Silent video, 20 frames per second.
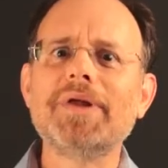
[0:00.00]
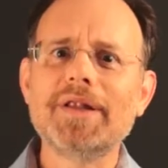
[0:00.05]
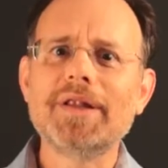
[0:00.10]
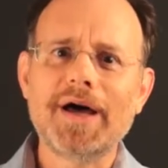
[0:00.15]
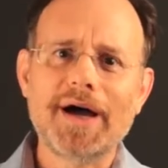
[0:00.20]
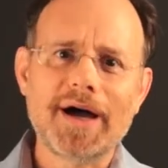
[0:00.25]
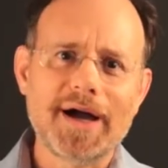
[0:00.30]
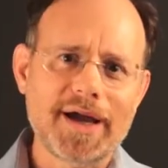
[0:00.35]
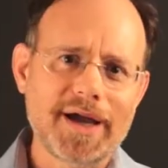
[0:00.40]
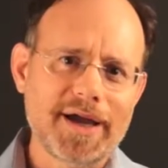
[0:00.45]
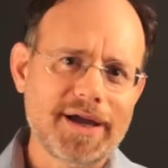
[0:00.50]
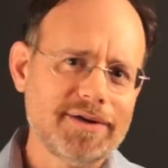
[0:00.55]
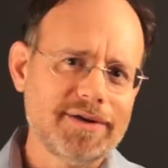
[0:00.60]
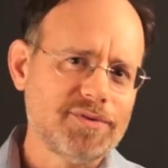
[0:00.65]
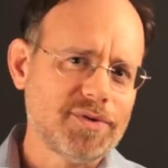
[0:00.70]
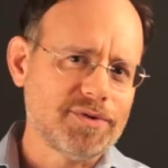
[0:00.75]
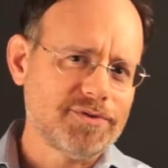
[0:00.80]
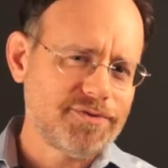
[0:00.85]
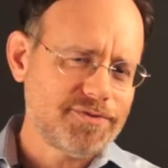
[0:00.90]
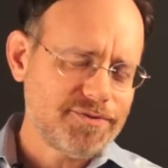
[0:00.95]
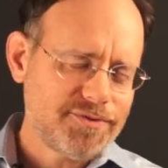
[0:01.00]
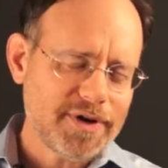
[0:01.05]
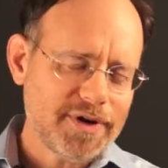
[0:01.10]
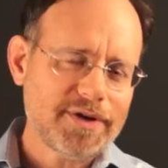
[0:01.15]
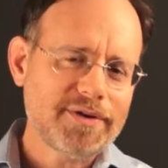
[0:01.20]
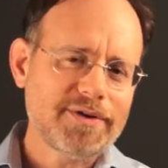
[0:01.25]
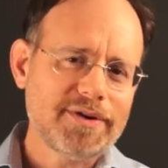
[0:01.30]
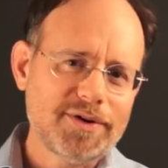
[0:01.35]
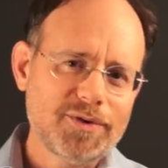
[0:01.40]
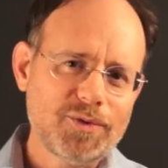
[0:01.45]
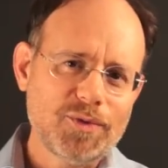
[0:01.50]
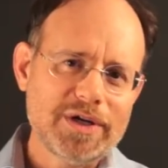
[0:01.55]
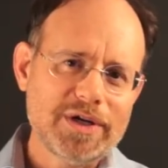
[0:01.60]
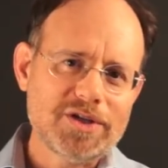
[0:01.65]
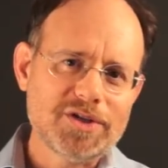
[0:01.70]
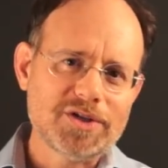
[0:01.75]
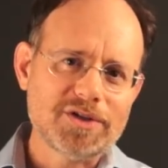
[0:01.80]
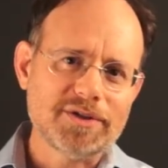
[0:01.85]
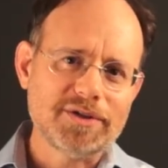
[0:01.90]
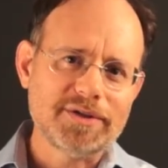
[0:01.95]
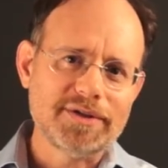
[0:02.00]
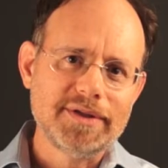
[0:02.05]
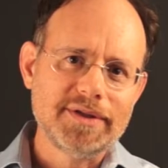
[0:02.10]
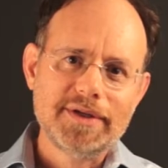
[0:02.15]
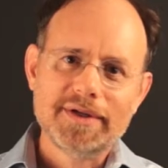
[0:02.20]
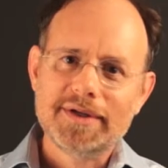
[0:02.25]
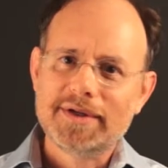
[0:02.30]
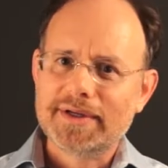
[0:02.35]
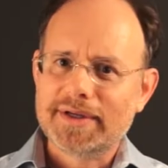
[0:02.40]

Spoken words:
alive, were very original